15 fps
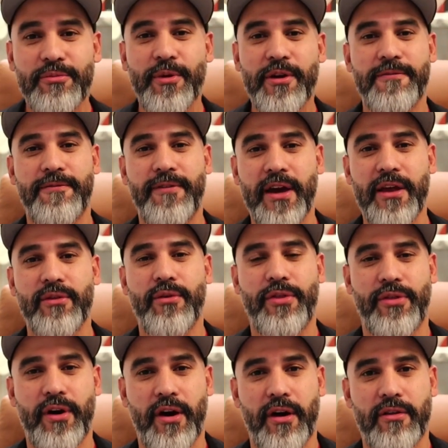my final
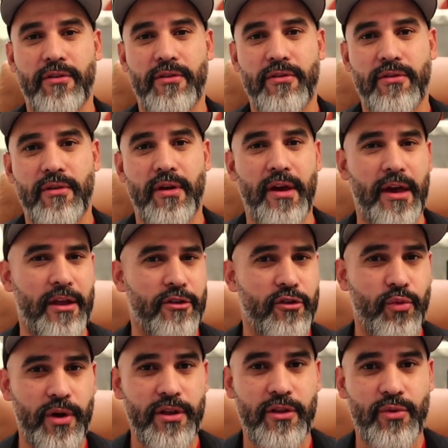thoughts and
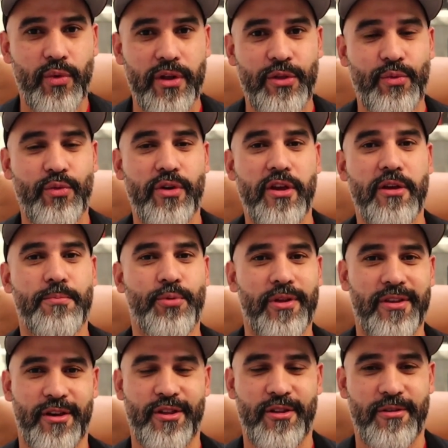2023
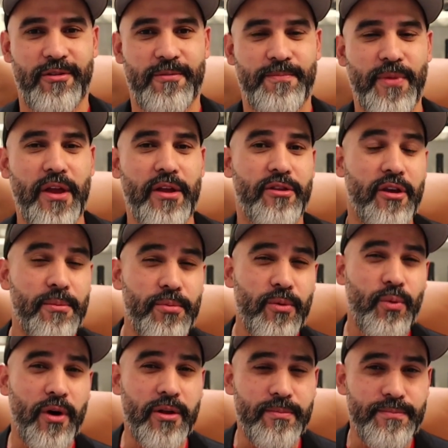predictions. Number
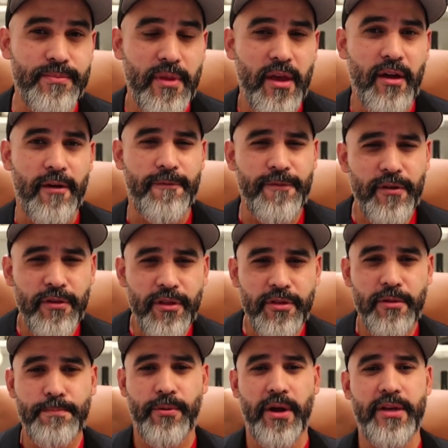one, I feel that
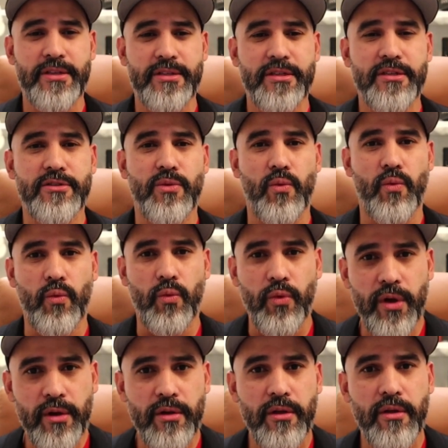the prices
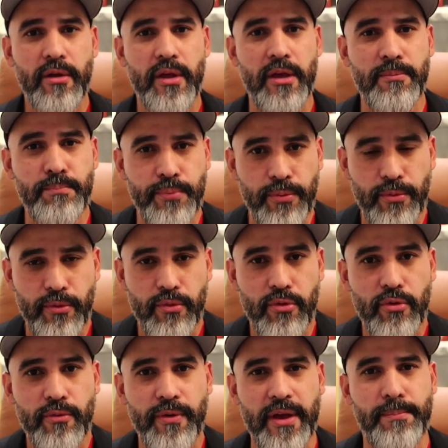will
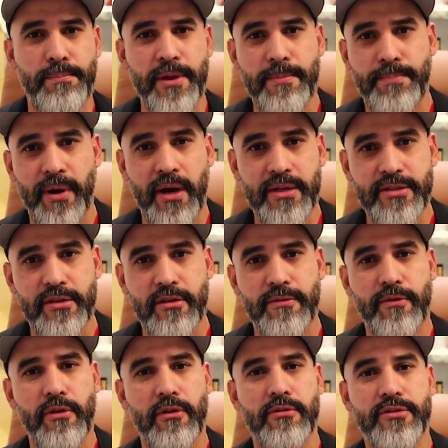improve and be positive
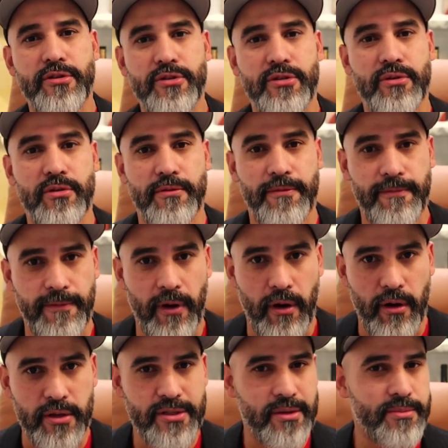closer to the fall,
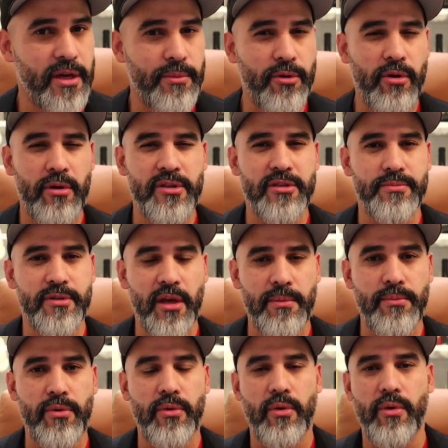sometime around
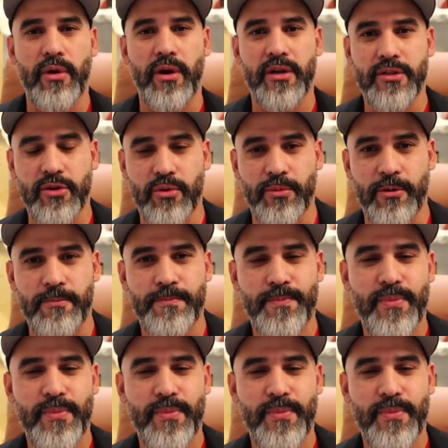September or October.